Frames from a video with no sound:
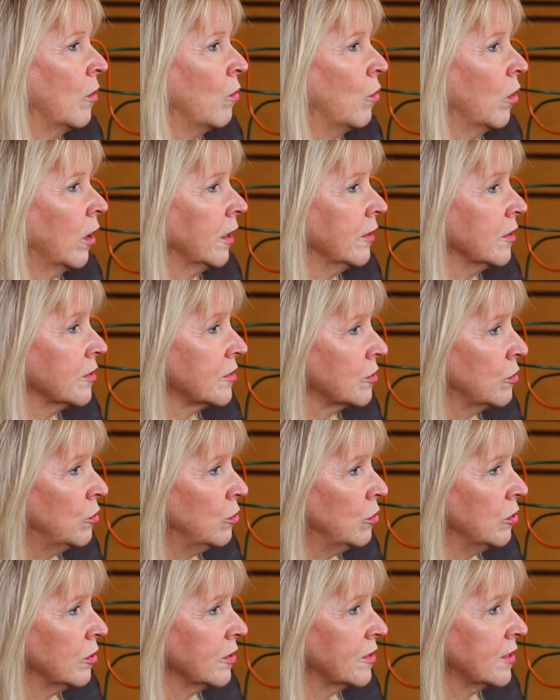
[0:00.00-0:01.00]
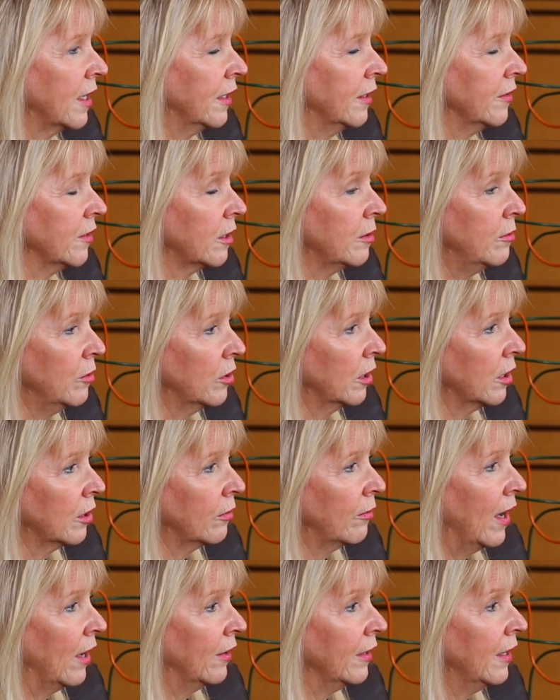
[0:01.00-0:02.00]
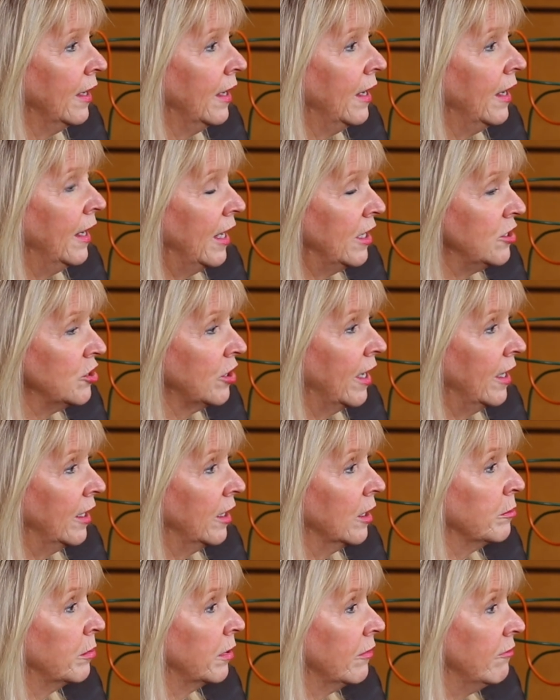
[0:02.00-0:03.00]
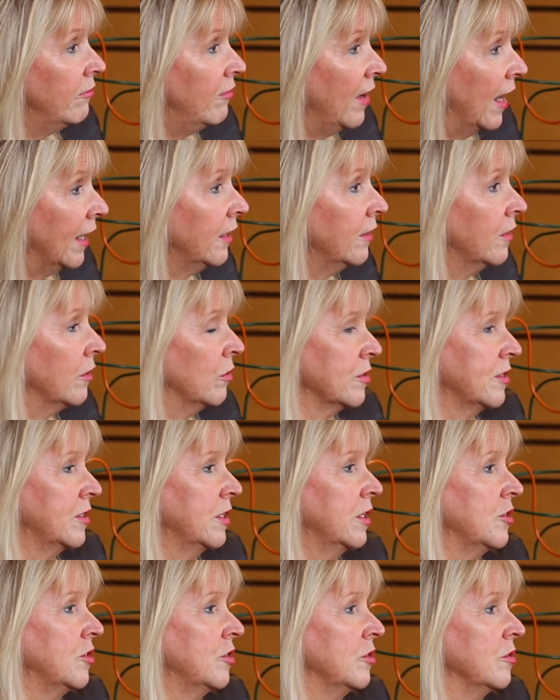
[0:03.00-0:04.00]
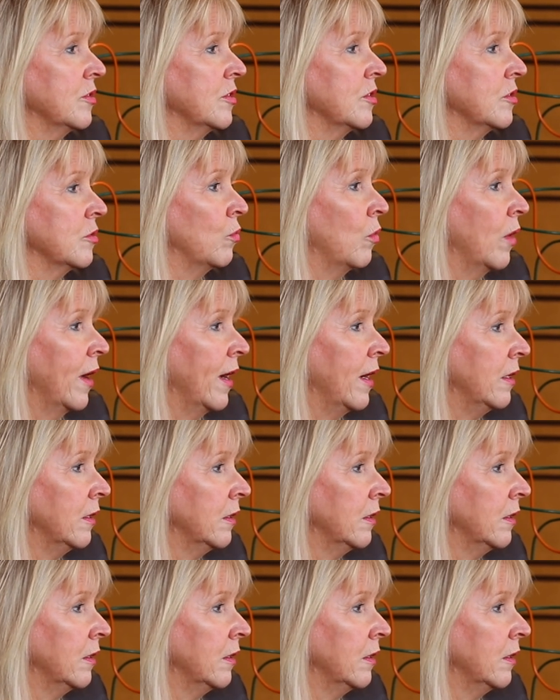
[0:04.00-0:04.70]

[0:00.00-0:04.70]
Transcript: work in the schools and in the community around educating and preventing those issues as well.